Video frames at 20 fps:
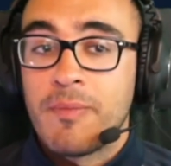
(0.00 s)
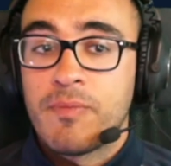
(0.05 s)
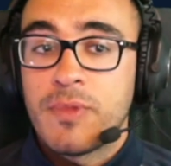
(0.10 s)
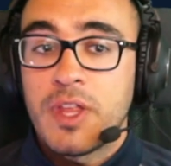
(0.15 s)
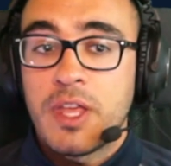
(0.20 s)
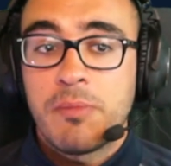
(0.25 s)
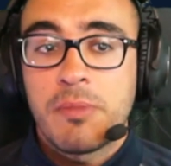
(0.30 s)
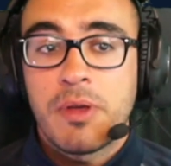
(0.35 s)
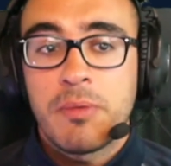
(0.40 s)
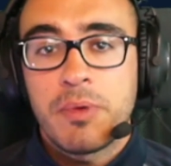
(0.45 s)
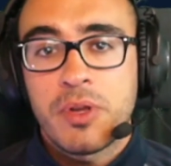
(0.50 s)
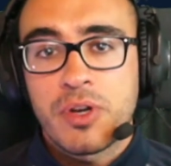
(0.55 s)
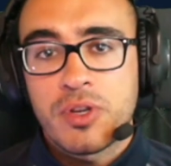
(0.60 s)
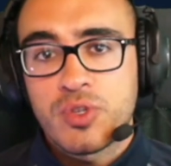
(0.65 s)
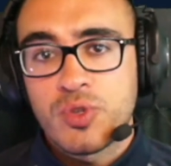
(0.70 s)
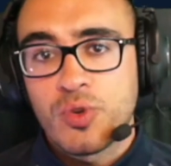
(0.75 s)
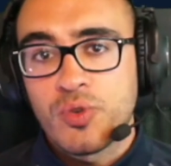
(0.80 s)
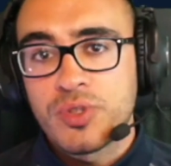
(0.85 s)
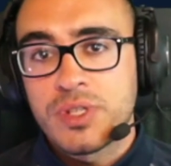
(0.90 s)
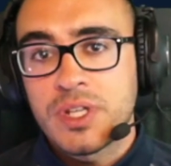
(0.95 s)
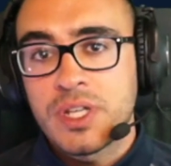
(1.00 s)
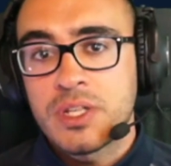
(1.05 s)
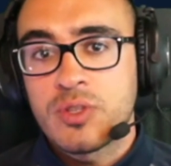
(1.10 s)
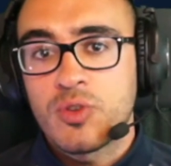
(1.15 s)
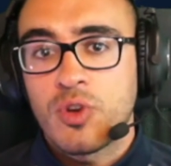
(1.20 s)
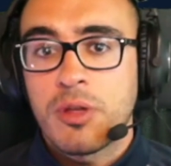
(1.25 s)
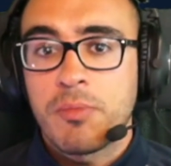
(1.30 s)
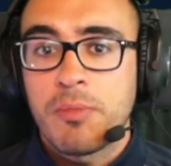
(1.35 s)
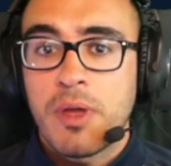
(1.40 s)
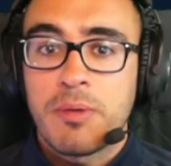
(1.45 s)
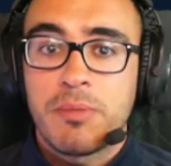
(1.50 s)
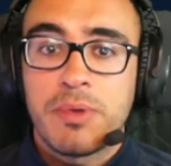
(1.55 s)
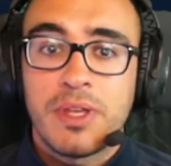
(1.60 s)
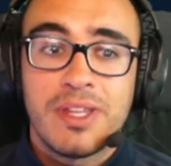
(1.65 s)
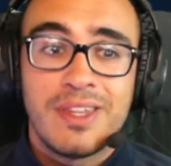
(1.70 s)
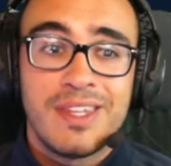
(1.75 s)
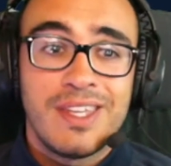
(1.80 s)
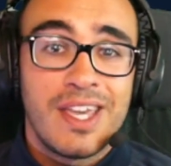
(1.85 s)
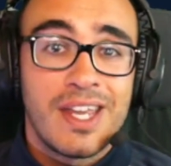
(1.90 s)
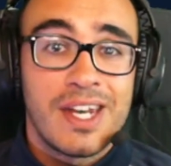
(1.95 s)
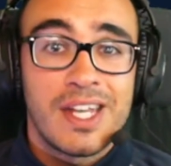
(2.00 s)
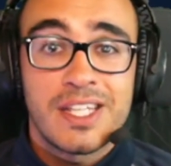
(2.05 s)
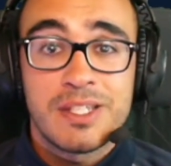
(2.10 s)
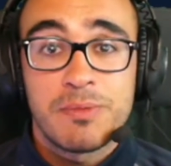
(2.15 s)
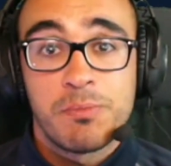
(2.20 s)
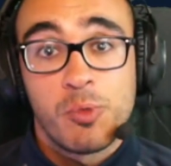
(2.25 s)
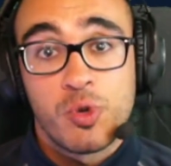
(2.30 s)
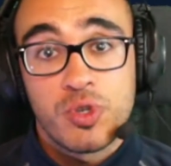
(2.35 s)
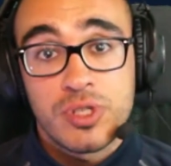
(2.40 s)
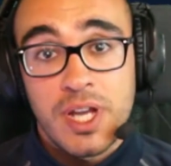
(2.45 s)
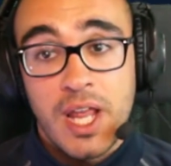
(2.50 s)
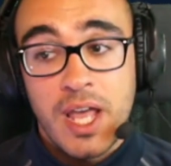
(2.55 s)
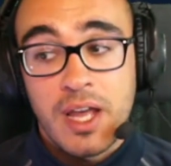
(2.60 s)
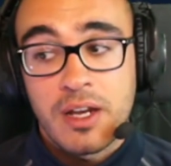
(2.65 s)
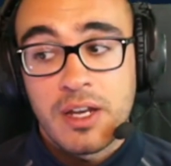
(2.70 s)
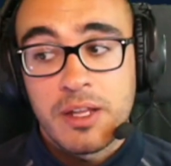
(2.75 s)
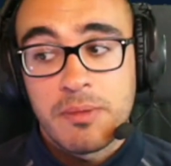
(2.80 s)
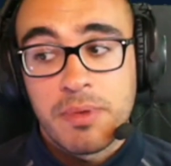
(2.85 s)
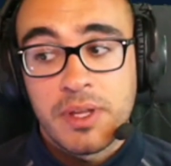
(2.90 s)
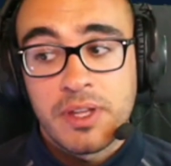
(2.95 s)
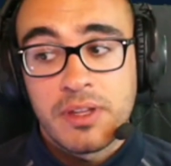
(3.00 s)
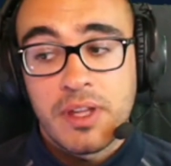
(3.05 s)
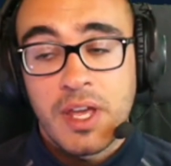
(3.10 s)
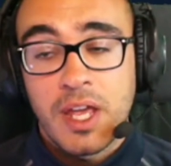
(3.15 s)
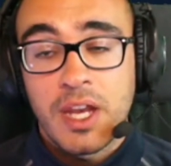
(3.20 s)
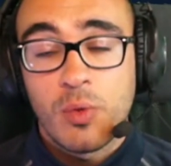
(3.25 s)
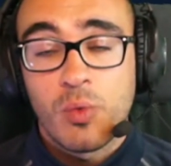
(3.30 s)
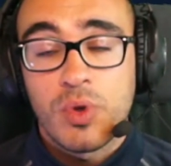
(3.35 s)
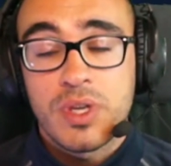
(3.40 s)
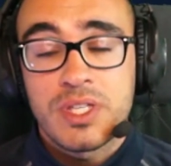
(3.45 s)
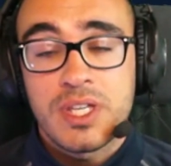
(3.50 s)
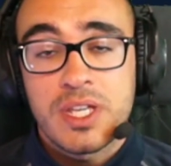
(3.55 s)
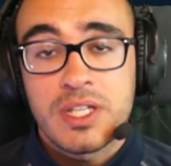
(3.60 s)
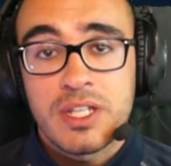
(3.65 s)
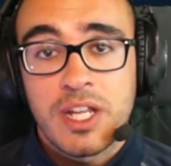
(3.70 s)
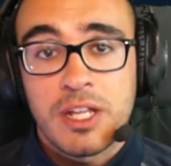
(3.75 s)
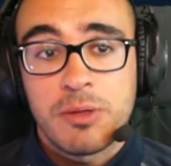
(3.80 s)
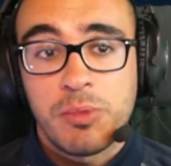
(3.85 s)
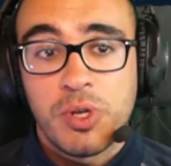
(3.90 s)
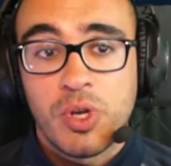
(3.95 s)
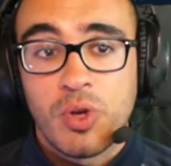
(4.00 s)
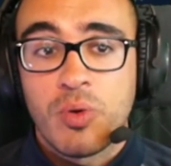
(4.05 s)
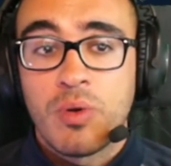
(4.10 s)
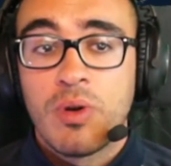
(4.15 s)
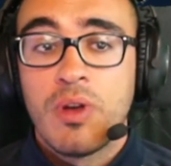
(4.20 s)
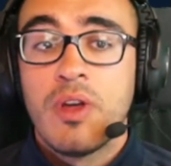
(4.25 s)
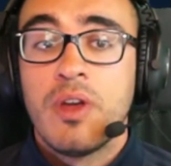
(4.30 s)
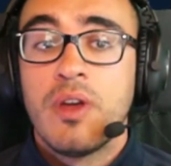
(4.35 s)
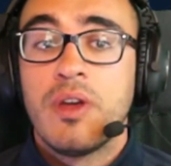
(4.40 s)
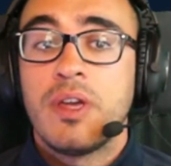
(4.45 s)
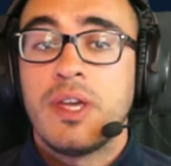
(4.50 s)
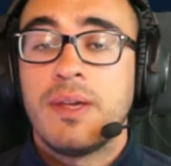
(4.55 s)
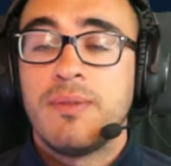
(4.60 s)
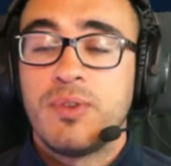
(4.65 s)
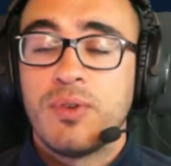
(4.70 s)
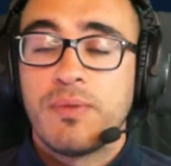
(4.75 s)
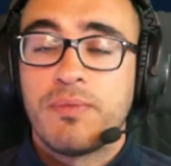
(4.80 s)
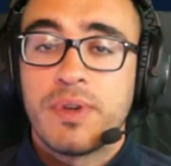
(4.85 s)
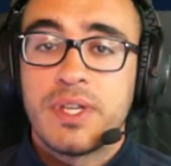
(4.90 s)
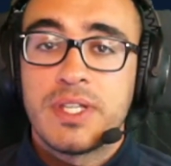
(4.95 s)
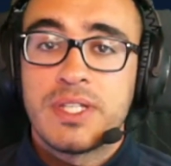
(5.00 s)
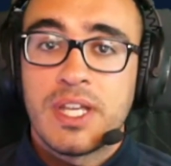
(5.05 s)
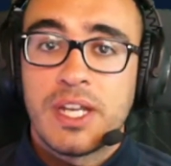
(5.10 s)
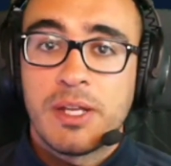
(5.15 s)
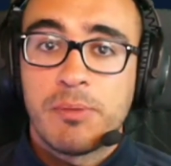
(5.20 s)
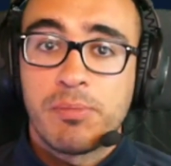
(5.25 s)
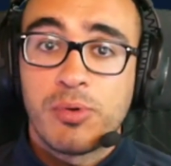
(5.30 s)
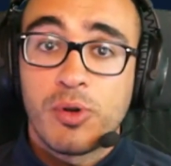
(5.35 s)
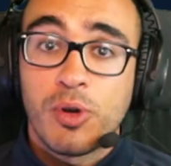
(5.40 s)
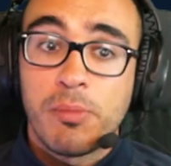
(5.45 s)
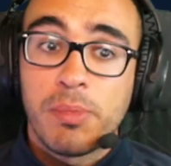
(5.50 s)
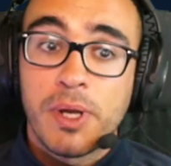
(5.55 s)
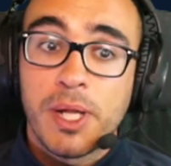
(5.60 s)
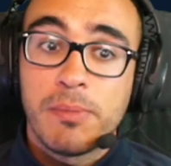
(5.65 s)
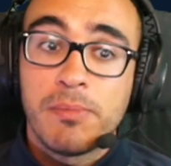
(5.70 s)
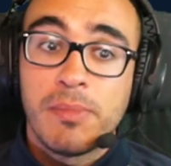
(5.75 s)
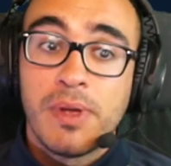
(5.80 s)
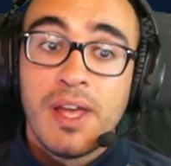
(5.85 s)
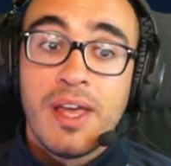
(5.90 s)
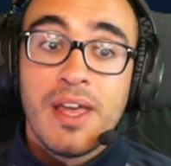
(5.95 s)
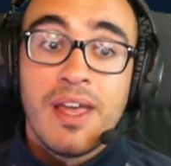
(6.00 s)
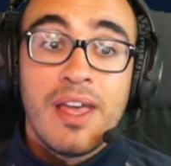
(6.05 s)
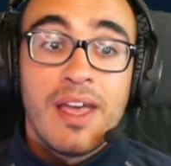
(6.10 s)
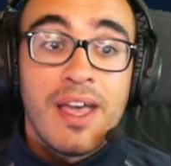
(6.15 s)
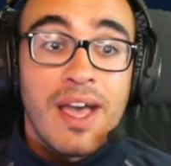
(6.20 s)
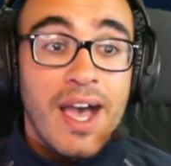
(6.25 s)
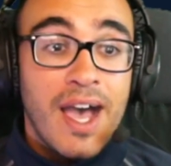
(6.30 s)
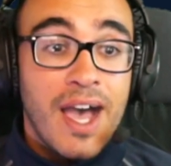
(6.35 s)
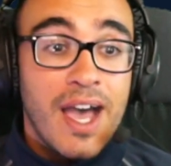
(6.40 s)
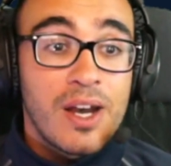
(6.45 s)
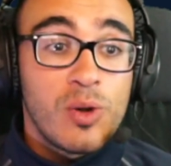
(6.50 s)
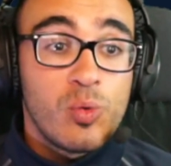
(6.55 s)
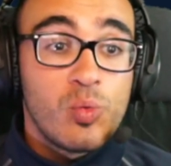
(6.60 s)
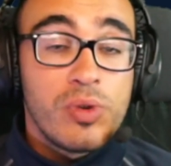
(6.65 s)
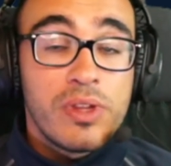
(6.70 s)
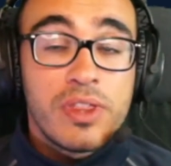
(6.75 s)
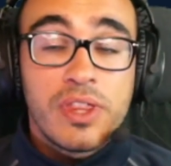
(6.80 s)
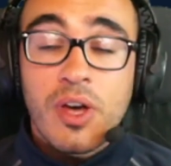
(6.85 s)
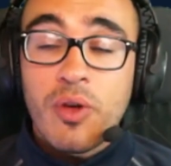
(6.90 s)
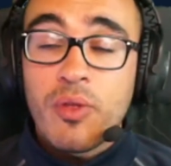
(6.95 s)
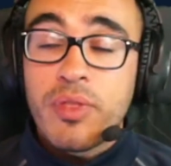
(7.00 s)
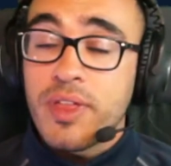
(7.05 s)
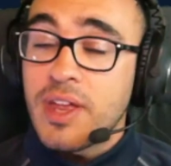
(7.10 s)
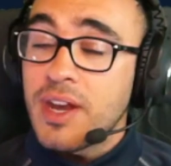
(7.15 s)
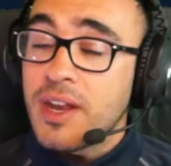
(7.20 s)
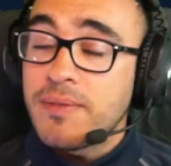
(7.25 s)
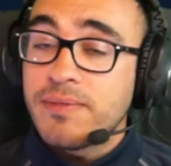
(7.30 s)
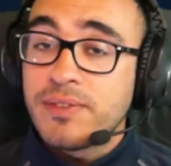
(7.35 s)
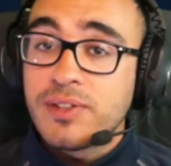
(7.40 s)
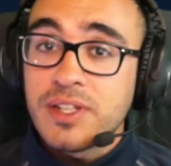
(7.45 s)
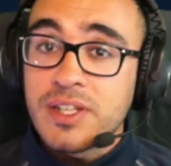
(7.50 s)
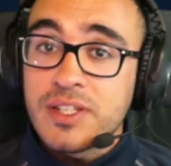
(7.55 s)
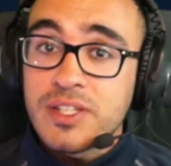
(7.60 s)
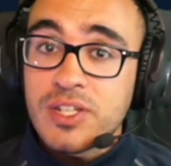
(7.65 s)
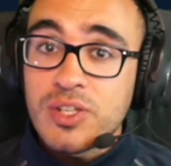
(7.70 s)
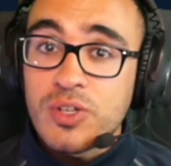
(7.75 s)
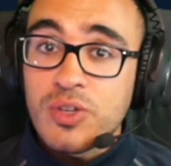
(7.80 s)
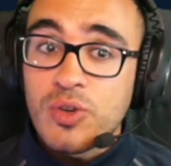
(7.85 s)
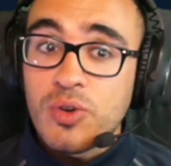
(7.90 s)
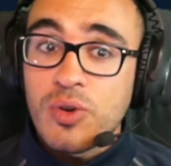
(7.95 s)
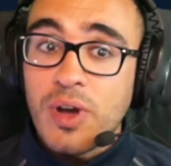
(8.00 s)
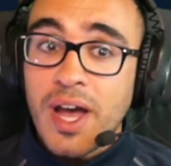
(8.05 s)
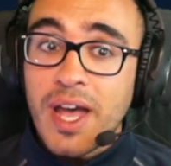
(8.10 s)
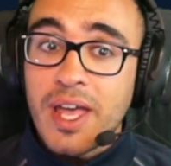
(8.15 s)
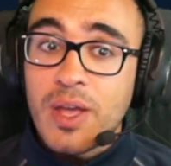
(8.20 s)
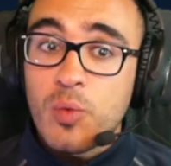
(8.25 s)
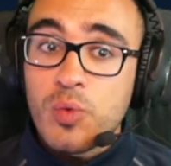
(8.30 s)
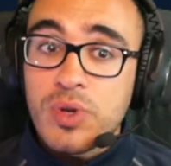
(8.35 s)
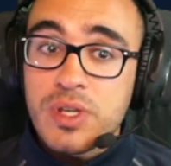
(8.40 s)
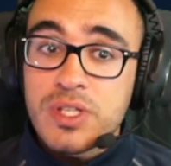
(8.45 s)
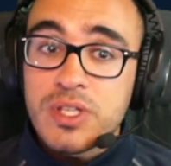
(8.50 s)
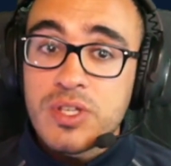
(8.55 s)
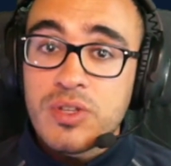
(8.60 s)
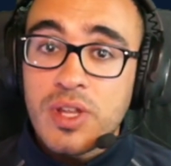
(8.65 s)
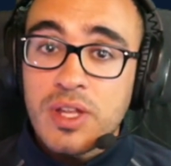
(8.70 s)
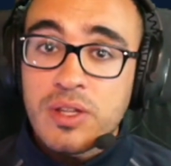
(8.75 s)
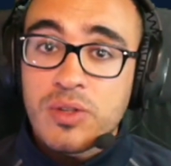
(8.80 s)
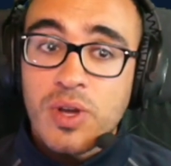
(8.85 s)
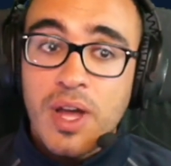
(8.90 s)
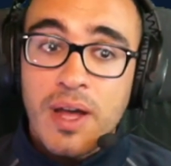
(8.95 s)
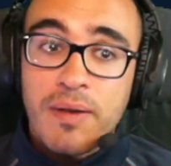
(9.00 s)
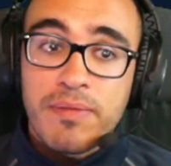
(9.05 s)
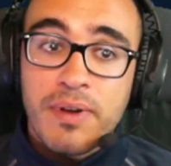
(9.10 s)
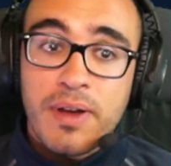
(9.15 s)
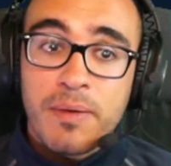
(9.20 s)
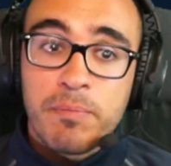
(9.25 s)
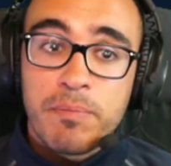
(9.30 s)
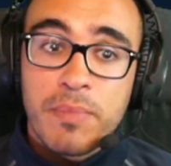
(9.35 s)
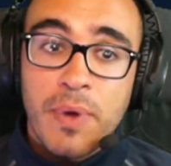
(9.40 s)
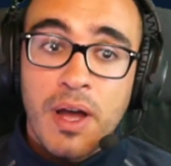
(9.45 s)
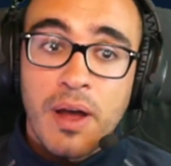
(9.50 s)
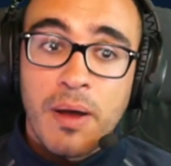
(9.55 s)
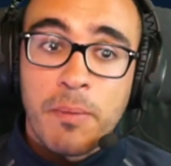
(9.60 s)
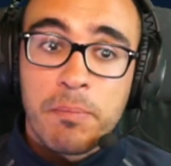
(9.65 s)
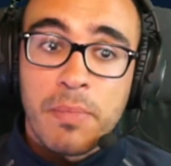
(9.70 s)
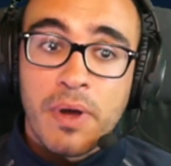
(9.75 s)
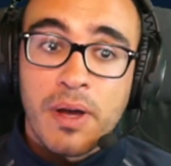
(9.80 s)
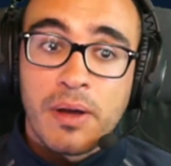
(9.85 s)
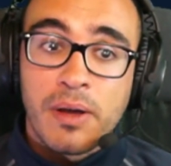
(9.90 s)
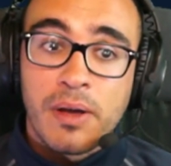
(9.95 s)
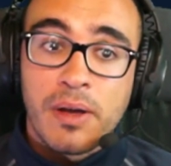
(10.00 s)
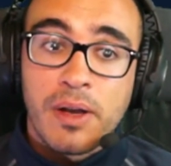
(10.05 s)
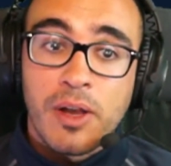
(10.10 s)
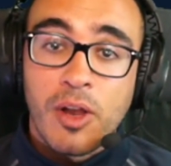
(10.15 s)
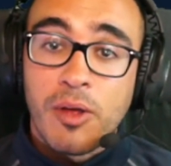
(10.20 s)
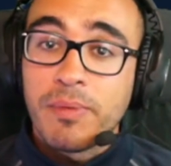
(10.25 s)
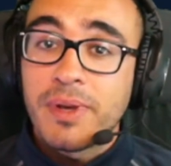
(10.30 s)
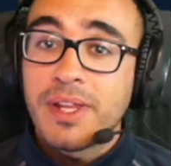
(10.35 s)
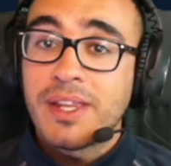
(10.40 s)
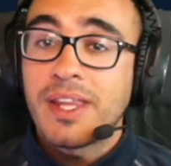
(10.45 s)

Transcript: It might be resources or it might be DNS most likely. But anyways, just let me know if you face any problem. And without any further ado, I wish you that have a lovely